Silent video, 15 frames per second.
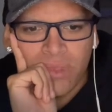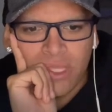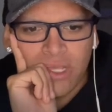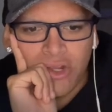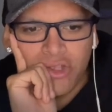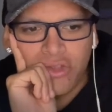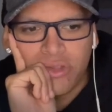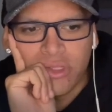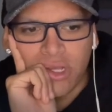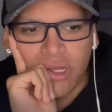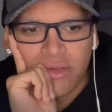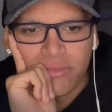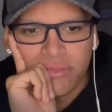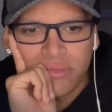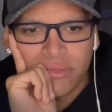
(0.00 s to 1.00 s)
Are you
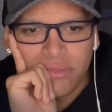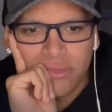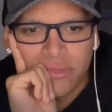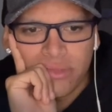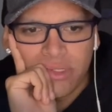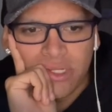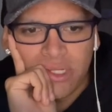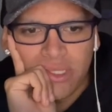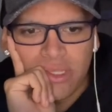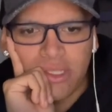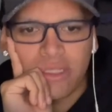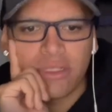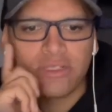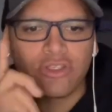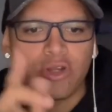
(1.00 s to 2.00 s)
dumb? What's
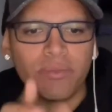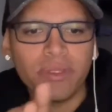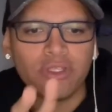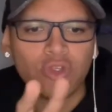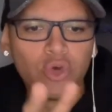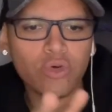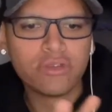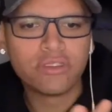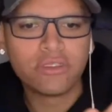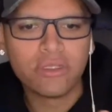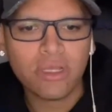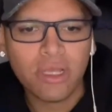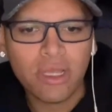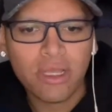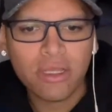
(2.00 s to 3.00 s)
then there's gonna be two,
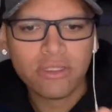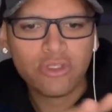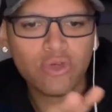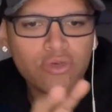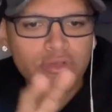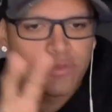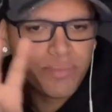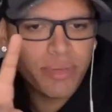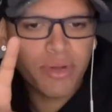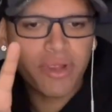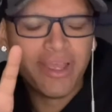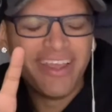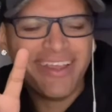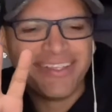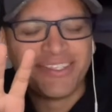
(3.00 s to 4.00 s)
two
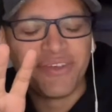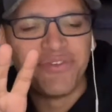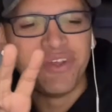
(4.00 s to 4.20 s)
spirits.